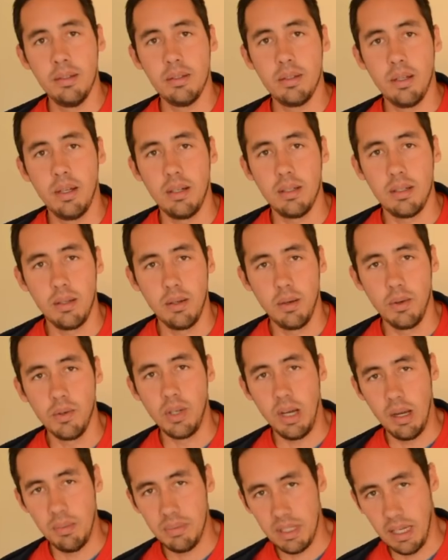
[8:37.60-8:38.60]
So there's a little
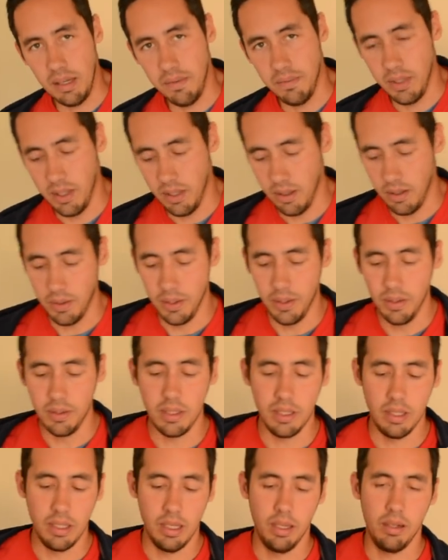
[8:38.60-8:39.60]
job site video
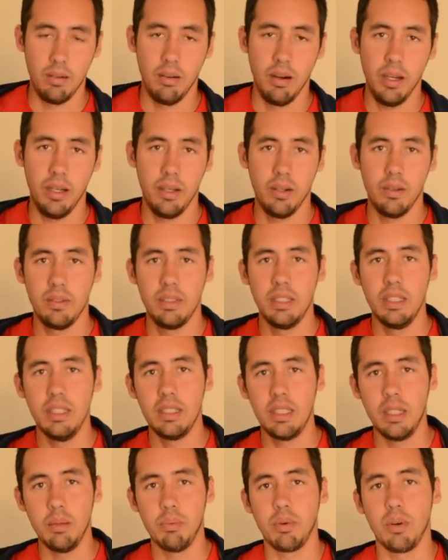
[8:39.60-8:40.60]
using the Graco
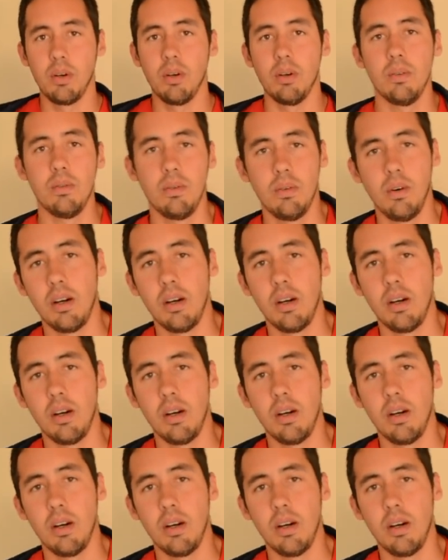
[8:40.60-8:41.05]
TC Pro,